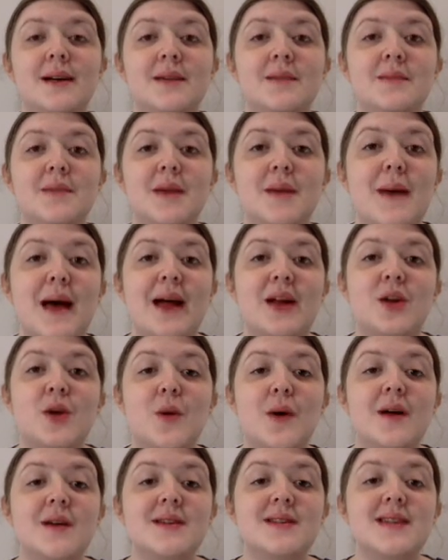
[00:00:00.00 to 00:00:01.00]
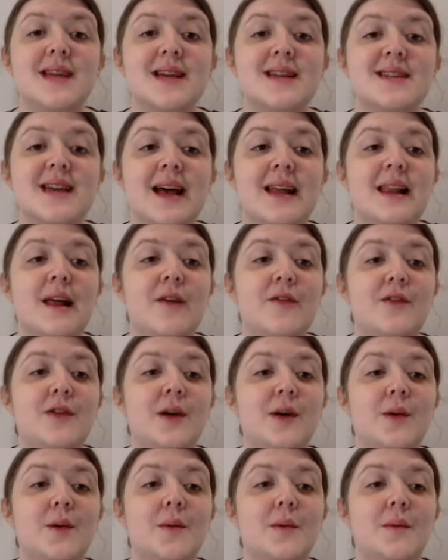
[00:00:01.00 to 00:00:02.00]
Emmanuel says, "I love
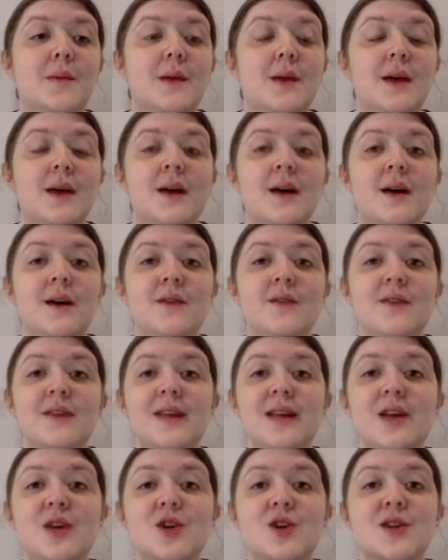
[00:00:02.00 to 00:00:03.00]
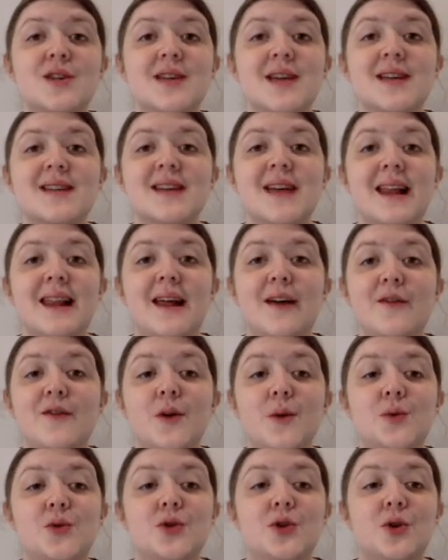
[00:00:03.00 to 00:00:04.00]
you." Felicia says, "I love
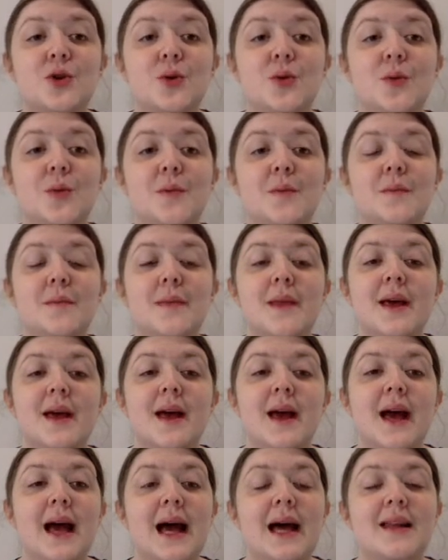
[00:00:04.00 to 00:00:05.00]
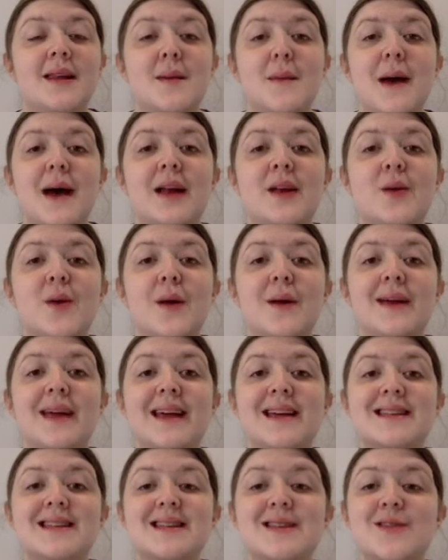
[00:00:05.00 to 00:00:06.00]
you too," and Emmanuel
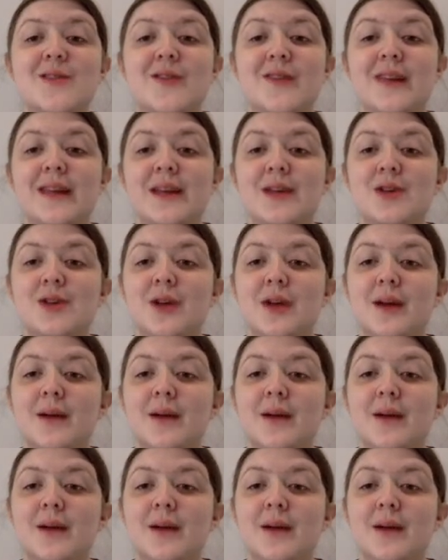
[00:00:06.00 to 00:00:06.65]
kisses Felicia.